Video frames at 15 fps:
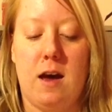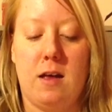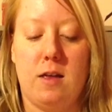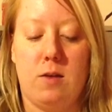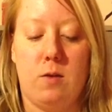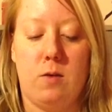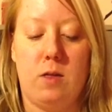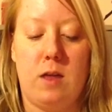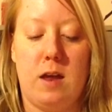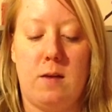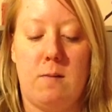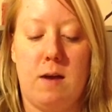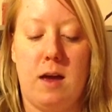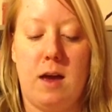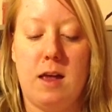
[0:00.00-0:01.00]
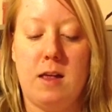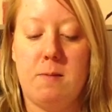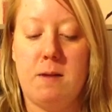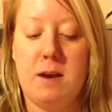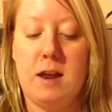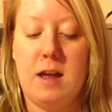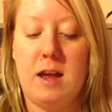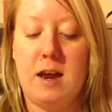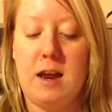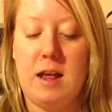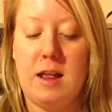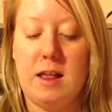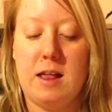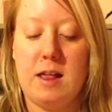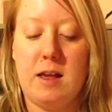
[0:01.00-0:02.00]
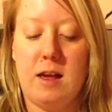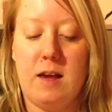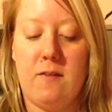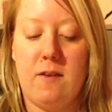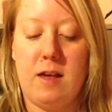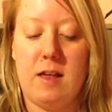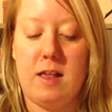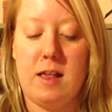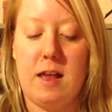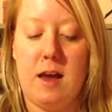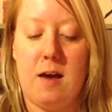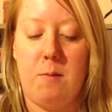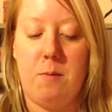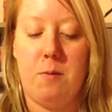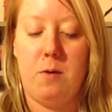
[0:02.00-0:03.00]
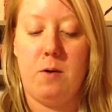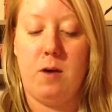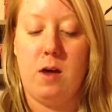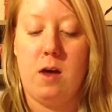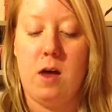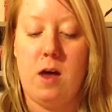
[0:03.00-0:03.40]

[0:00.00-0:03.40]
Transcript: so then my husband, he needs to give his sample